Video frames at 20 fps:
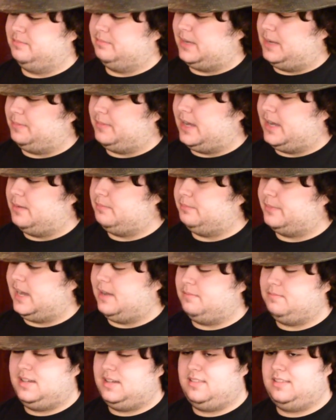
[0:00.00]
My mom
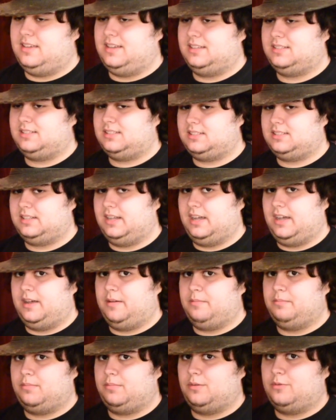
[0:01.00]
bought me this
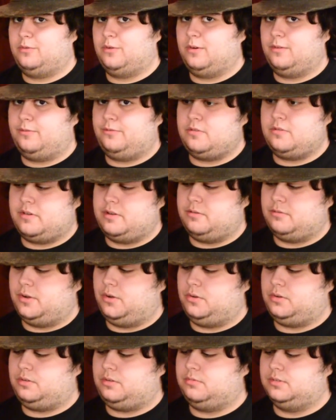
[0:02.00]
before Fury
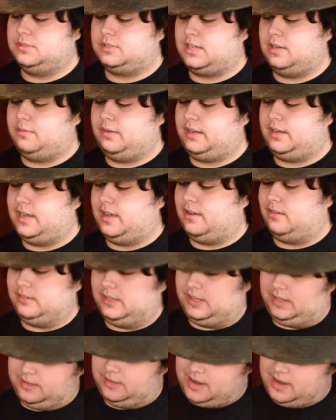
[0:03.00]
Road was coming out, and